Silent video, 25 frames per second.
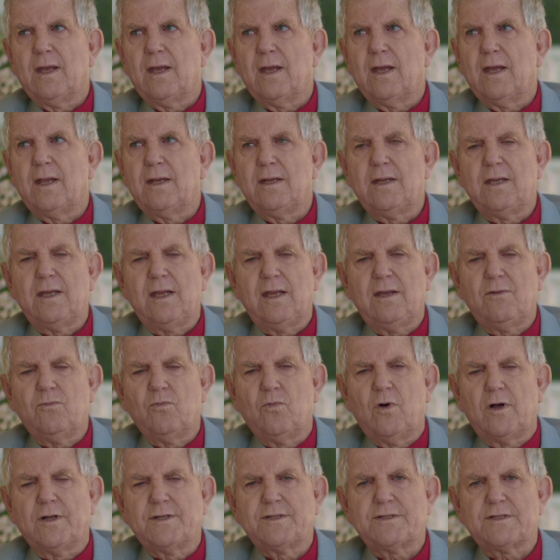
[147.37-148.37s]
and he
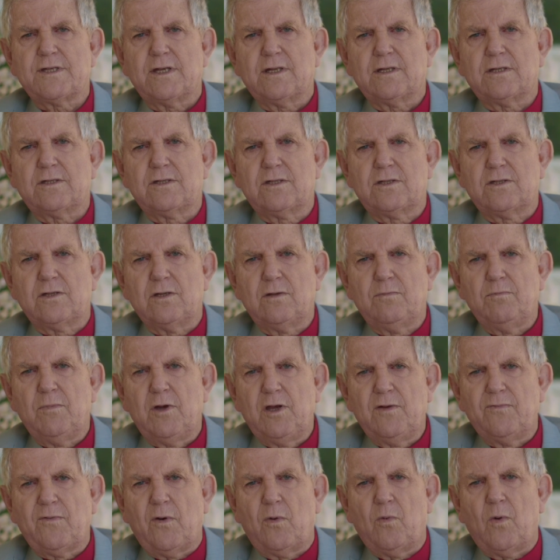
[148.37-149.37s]
wants to
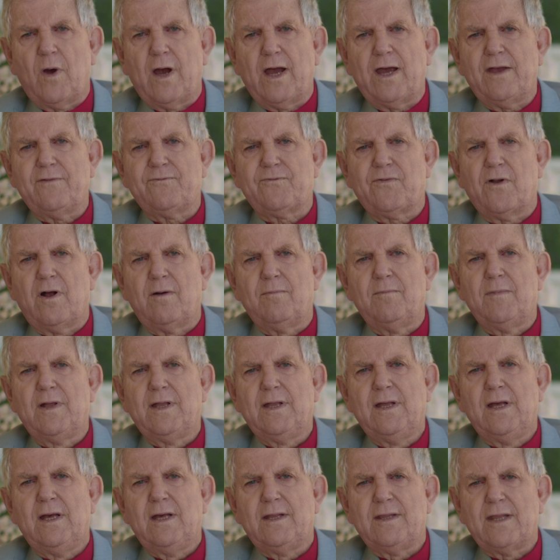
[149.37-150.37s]
move away from
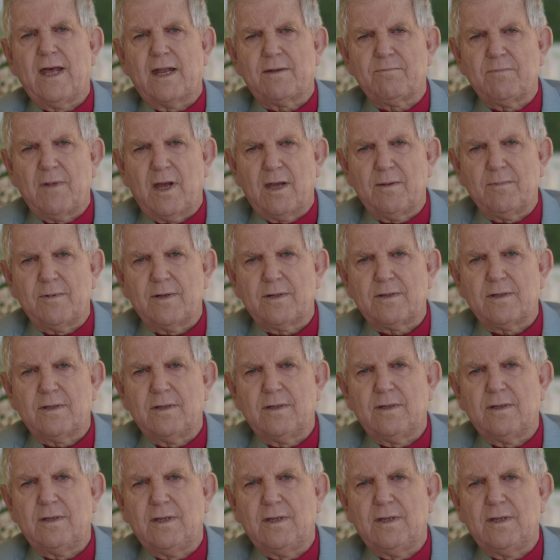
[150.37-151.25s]
that moment.